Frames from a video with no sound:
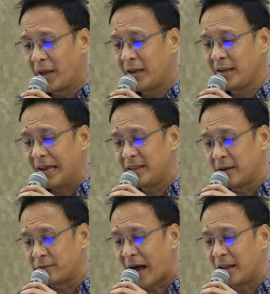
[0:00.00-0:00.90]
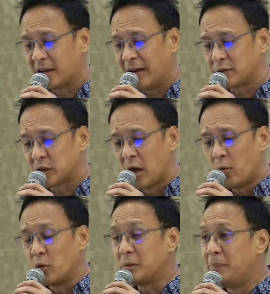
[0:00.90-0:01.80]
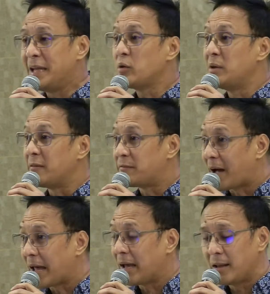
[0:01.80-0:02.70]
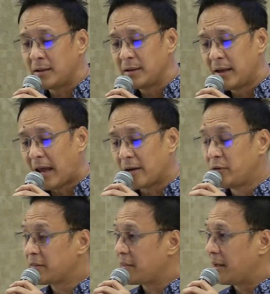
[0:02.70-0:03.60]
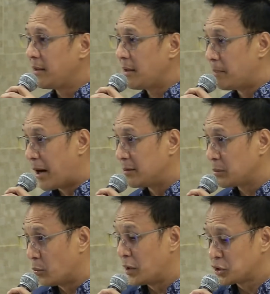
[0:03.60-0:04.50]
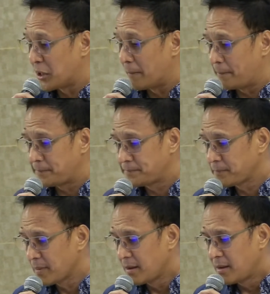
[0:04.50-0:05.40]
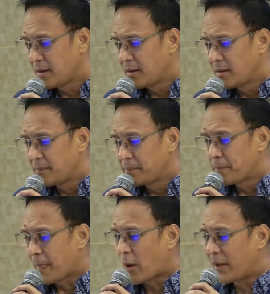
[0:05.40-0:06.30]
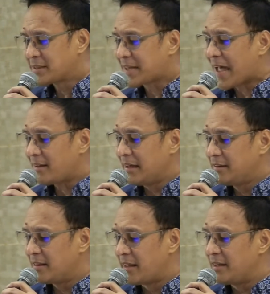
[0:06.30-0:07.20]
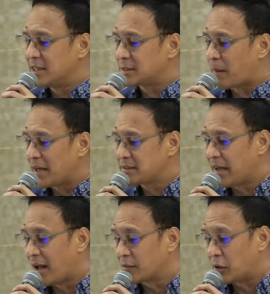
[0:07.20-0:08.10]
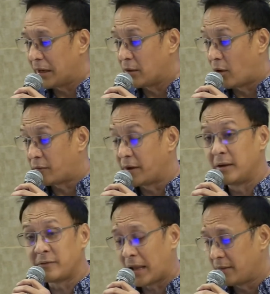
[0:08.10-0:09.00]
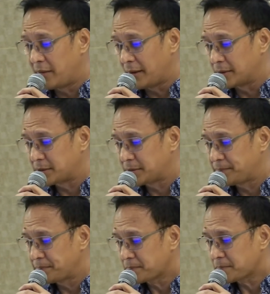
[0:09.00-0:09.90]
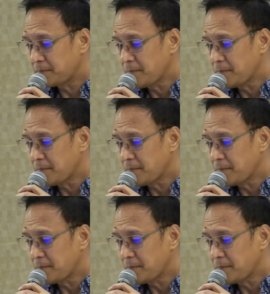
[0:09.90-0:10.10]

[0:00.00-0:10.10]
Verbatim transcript: to bring in defiled gifts would be to defile everything about worship. How exactly did they despise the altar and offer defiled things?